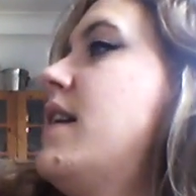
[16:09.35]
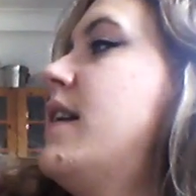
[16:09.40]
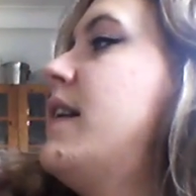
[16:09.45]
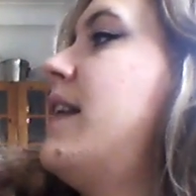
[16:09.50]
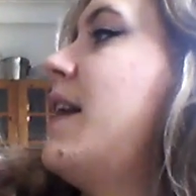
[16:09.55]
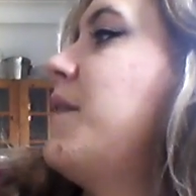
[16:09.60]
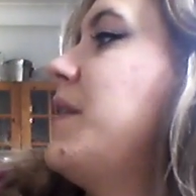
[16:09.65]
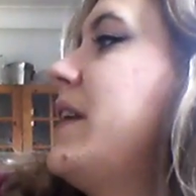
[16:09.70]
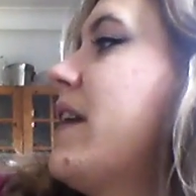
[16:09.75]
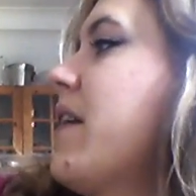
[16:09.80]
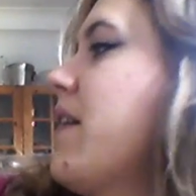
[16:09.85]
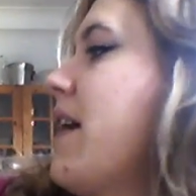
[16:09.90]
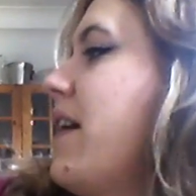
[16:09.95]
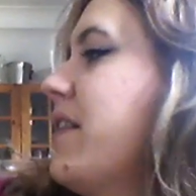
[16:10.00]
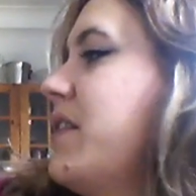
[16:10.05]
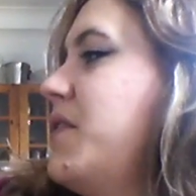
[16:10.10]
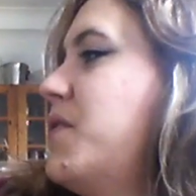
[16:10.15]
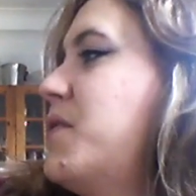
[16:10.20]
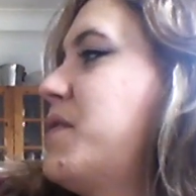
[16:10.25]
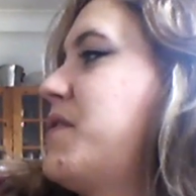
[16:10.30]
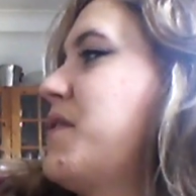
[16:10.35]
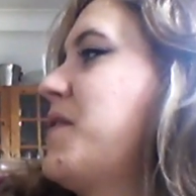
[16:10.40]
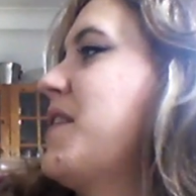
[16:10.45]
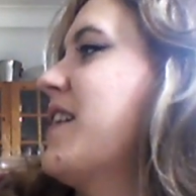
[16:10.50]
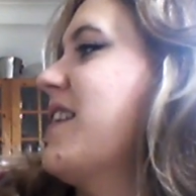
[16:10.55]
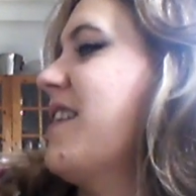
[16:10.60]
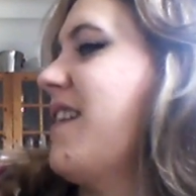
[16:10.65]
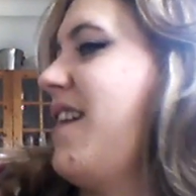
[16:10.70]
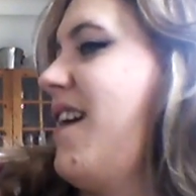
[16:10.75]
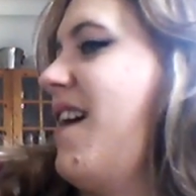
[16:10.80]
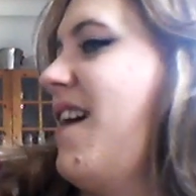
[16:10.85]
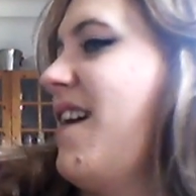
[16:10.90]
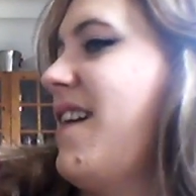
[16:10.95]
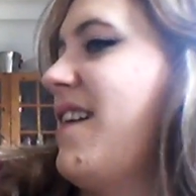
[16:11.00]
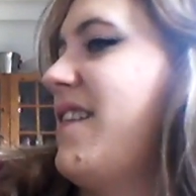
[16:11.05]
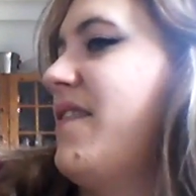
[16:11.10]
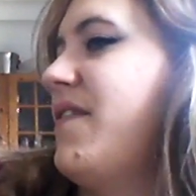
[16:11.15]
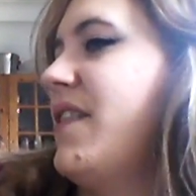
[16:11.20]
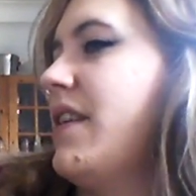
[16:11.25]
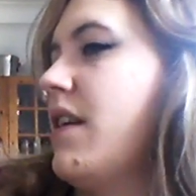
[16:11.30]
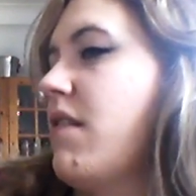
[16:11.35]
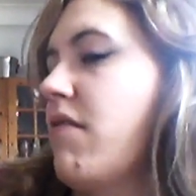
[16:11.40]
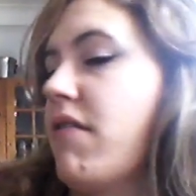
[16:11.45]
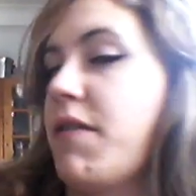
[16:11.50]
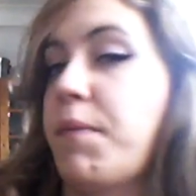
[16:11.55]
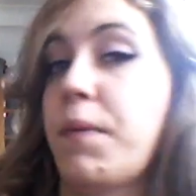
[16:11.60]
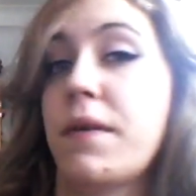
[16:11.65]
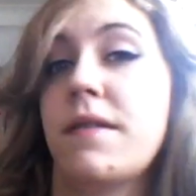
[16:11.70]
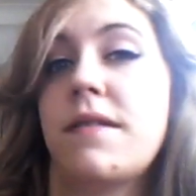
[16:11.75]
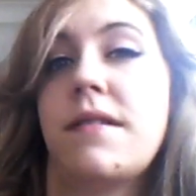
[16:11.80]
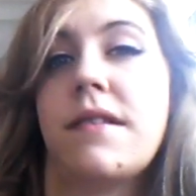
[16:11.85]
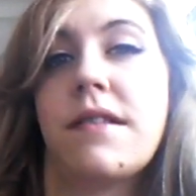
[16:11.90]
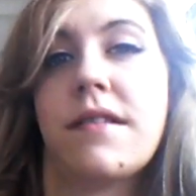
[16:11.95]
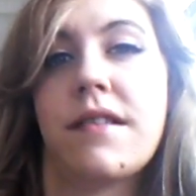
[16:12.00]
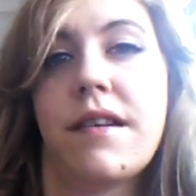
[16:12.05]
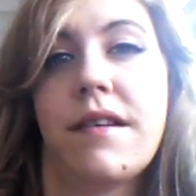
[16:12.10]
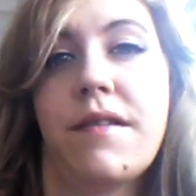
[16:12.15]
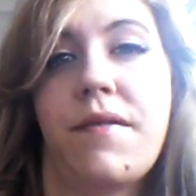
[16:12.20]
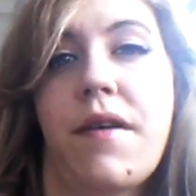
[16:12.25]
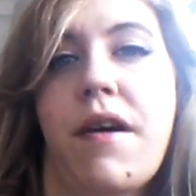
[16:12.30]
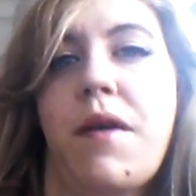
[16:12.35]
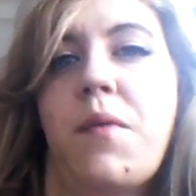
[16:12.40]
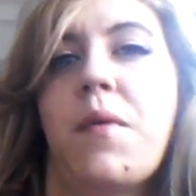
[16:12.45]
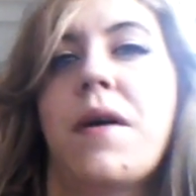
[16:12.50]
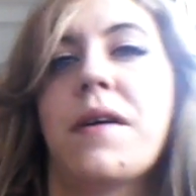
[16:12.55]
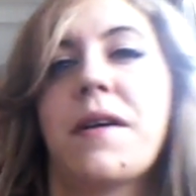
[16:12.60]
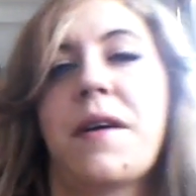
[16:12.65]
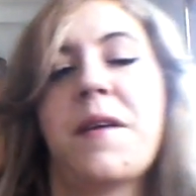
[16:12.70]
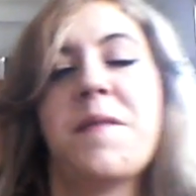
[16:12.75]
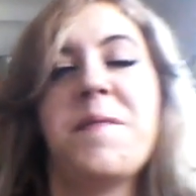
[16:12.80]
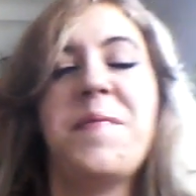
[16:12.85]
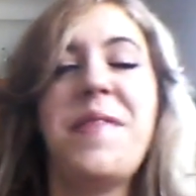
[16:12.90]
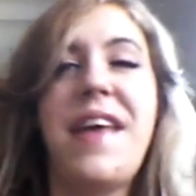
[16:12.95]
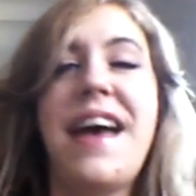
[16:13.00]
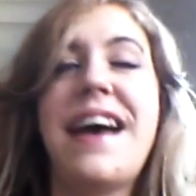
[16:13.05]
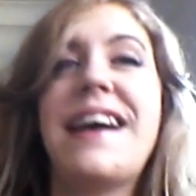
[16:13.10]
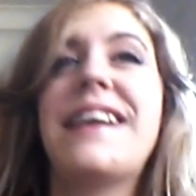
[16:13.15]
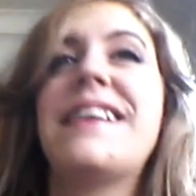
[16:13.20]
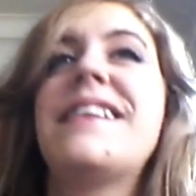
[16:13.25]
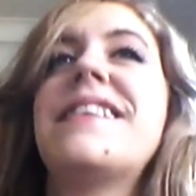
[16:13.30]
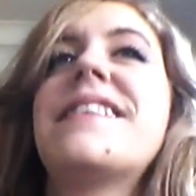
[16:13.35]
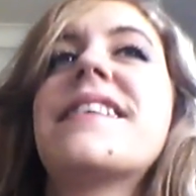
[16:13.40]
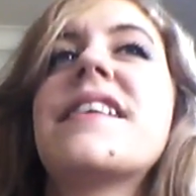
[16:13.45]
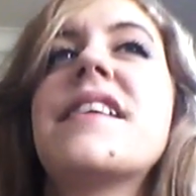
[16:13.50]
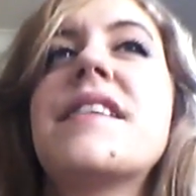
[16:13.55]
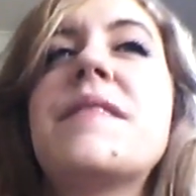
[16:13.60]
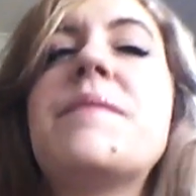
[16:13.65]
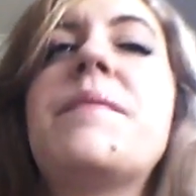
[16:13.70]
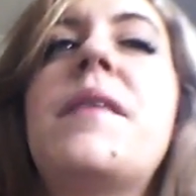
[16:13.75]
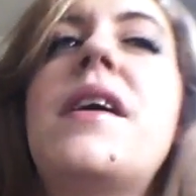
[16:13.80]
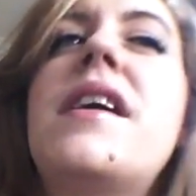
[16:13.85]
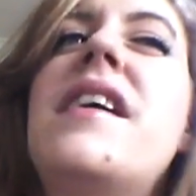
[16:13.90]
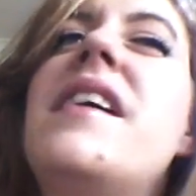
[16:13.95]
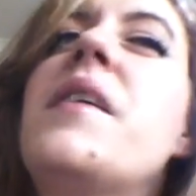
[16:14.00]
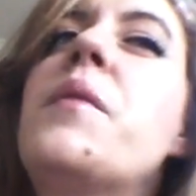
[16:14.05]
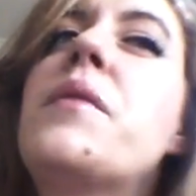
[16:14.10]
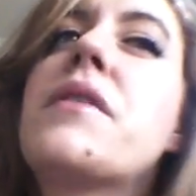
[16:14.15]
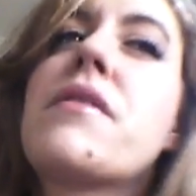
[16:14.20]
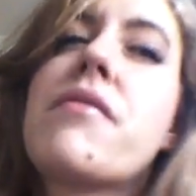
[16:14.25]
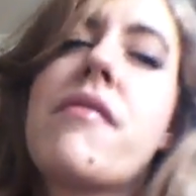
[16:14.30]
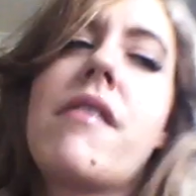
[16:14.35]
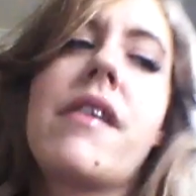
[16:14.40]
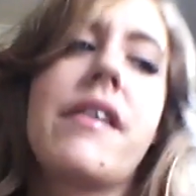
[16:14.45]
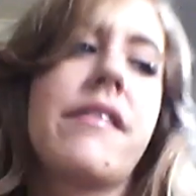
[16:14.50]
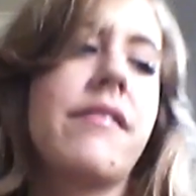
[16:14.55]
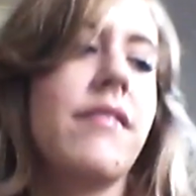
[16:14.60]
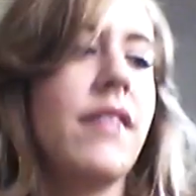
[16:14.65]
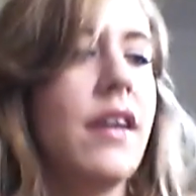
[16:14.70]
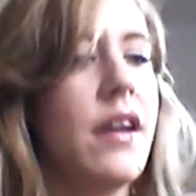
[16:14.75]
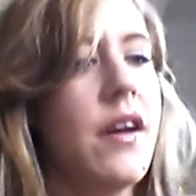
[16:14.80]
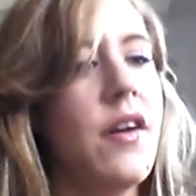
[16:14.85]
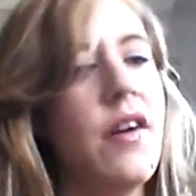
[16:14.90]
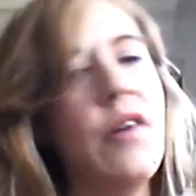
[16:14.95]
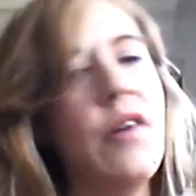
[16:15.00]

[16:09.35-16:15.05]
let me know how you're doing, and video responses are very welcome, and I will try, you know, I